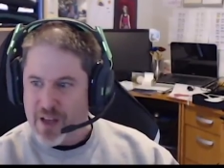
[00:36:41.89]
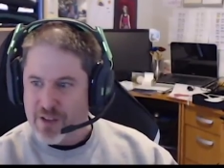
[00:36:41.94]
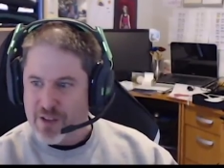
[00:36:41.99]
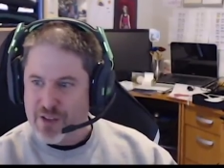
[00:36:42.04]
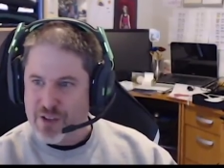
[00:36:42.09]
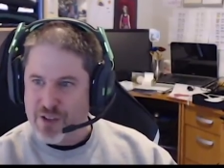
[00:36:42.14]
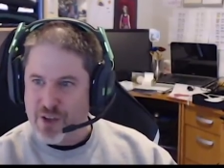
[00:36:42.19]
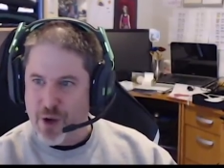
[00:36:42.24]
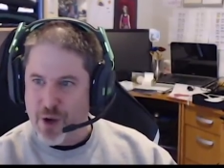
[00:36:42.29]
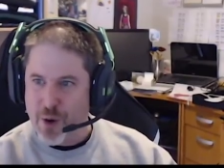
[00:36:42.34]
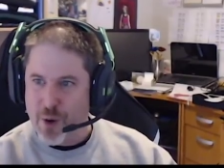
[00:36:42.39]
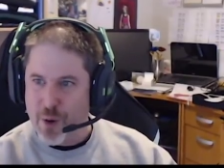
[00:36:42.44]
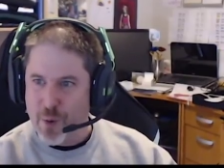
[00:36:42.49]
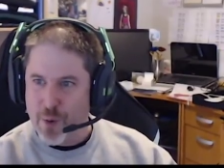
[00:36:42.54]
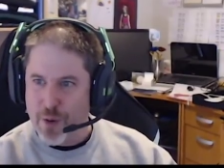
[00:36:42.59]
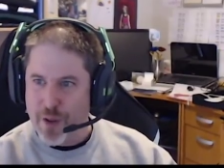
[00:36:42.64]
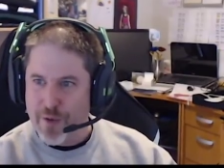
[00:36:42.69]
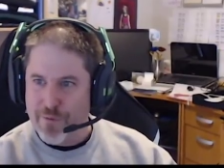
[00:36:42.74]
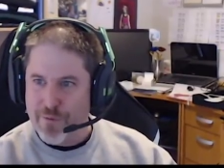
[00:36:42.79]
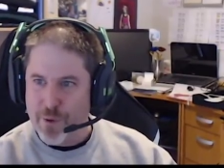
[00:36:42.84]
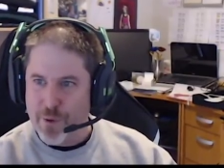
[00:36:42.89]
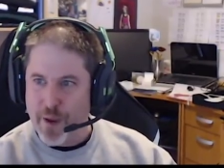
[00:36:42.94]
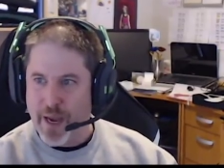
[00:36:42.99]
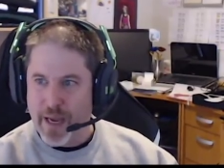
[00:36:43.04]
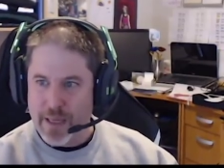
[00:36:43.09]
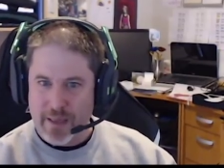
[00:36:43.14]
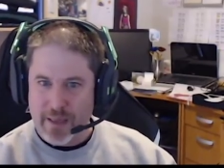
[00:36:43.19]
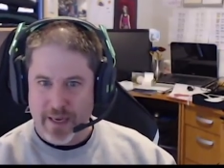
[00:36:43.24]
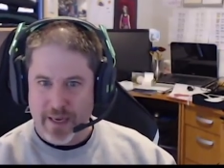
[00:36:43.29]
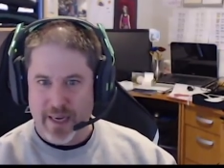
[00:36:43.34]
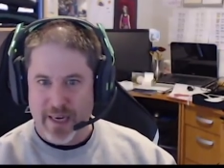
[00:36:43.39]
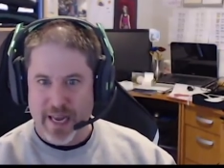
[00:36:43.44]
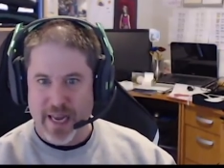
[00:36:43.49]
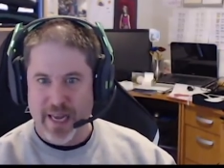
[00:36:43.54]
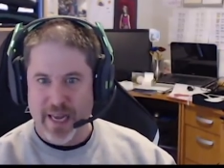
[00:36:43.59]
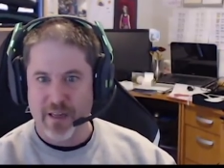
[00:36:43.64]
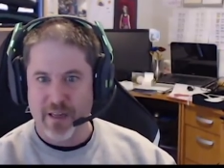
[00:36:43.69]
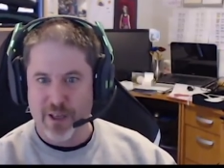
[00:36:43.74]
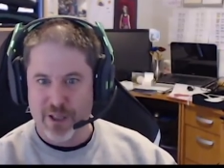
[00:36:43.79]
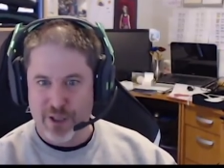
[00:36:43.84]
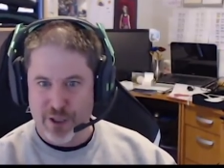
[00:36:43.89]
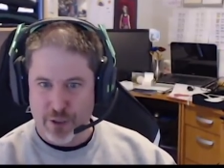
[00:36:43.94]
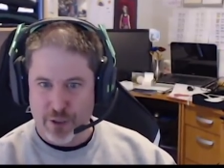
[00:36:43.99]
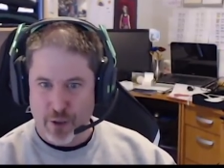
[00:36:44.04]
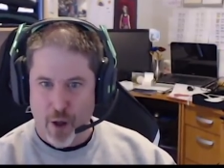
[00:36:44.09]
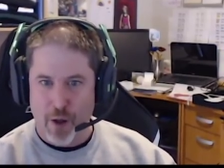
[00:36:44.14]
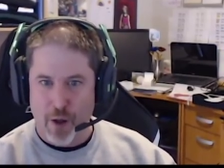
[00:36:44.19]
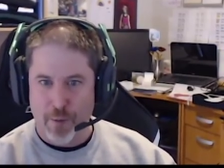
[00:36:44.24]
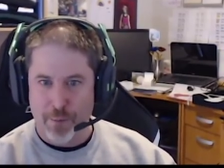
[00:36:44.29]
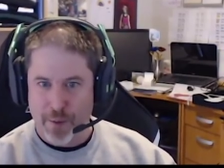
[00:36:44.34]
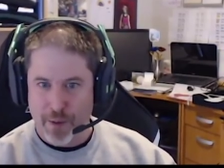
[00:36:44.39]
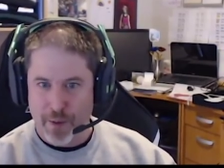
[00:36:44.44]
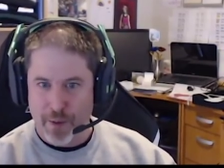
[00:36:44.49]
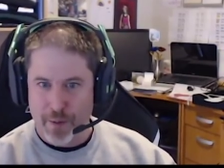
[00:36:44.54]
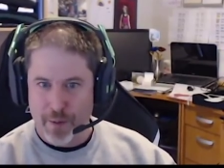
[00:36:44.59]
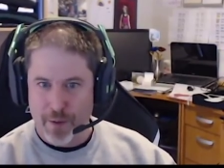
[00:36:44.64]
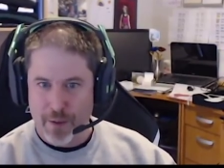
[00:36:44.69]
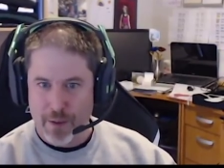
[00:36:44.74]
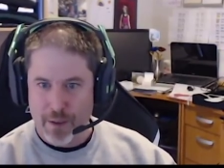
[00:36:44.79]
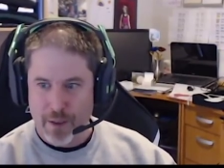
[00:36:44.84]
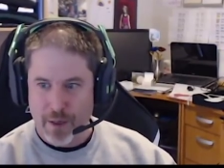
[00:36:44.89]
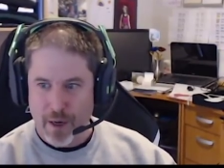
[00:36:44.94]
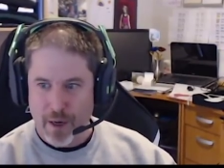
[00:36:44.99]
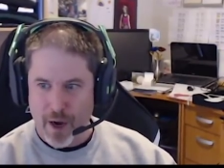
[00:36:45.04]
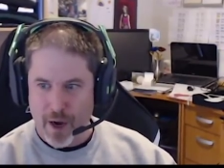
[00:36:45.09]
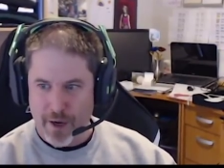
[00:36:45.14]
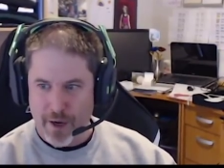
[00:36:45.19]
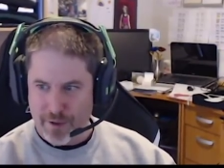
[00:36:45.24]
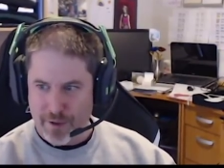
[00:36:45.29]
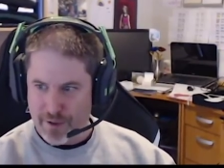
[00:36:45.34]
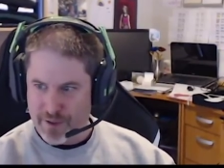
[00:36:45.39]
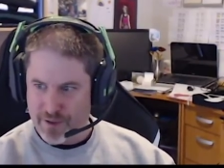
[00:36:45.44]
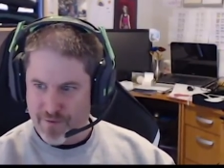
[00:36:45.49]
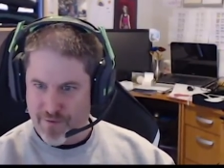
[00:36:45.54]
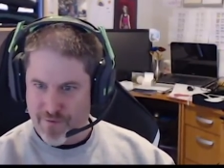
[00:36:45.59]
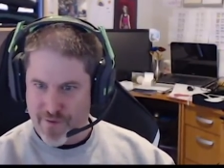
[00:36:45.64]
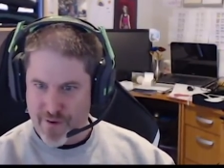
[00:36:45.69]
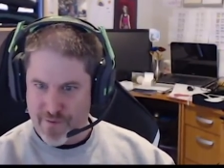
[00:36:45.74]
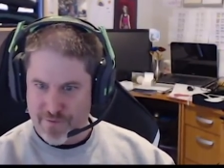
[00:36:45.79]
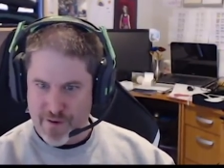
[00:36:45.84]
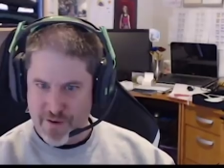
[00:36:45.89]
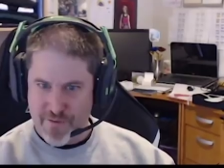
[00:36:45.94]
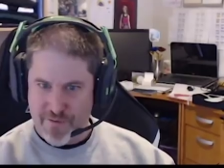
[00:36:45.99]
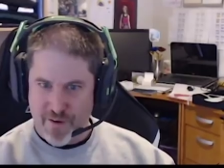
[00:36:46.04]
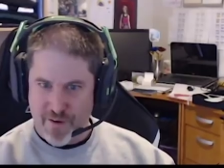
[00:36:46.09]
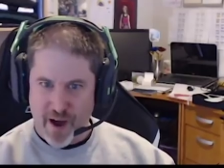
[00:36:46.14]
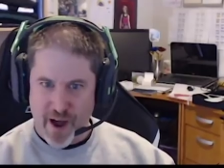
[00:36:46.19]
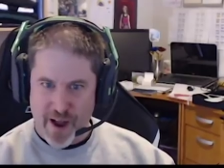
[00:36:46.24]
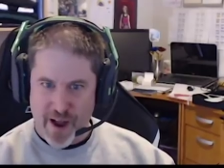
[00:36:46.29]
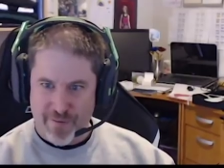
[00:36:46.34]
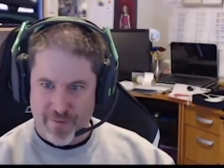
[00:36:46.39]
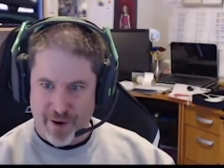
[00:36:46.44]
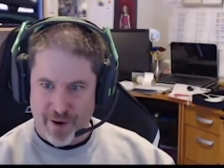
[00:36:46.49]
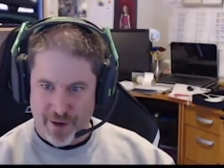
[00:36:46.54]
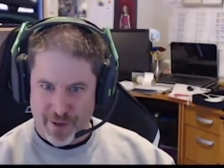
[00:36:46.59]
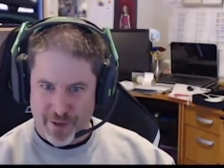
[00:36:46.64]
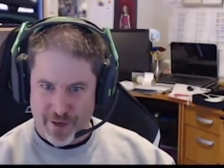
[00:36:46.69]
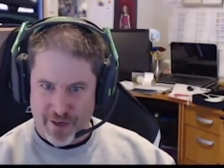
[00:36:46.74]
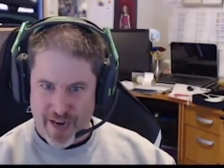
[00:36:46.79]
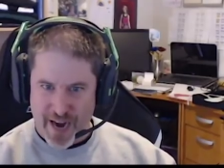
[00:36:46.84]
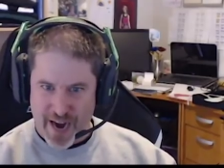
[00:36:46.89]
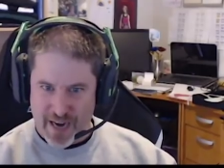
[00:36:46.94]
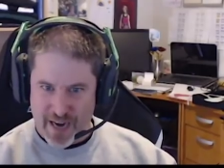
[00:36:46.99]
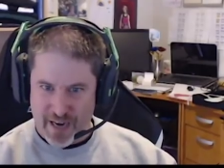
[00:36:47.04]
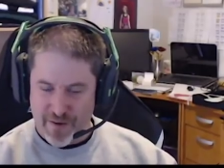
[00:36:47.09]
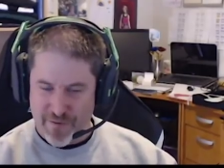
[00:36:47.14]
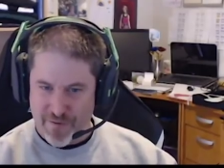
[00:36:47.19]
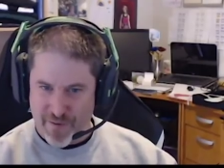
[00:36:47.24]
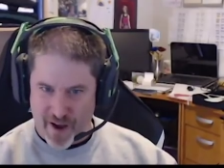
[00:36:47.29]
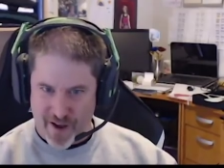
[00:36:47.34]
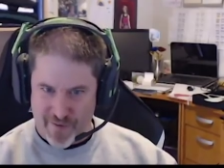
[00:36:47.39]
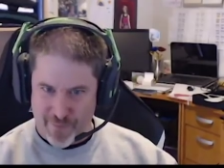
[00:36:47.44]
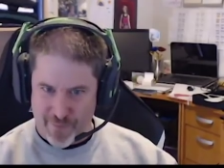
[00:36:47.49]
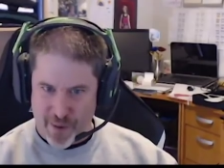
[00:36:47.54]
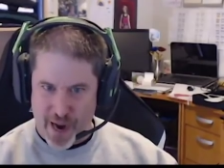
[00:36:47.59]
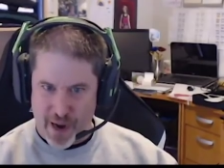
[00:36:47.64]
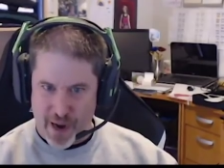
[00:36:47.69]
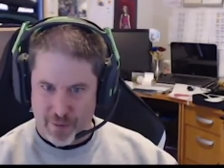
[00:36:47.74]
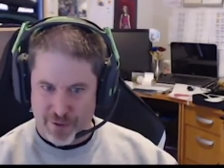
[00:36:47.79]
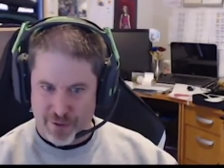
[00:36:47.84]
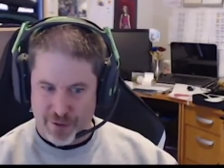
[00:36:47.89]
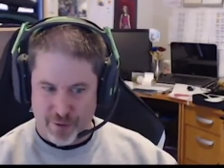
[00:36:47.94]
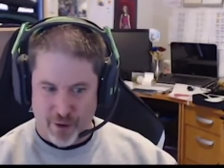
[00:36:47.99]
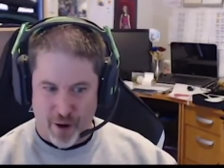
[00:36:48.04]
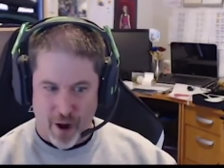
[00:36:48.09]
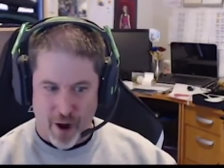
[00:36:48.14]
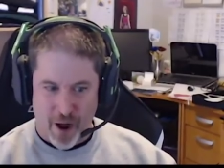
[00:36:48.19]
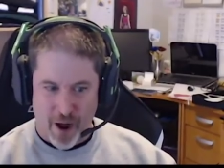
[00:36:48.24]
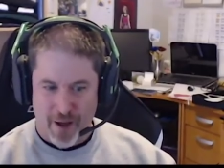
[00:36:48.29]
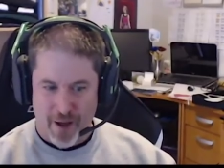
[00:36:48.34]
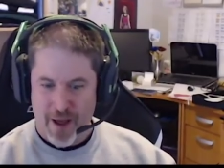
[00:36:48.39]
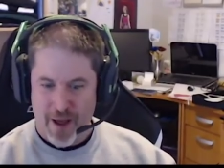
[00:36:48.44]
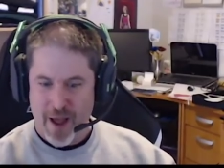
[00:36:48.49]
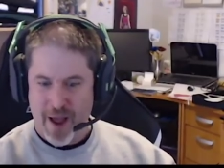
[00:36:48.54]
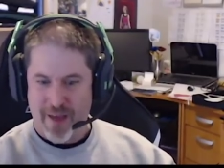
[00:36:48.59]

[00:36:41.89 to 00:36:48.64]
So if you had like an English longbow 155, 185 pound draw.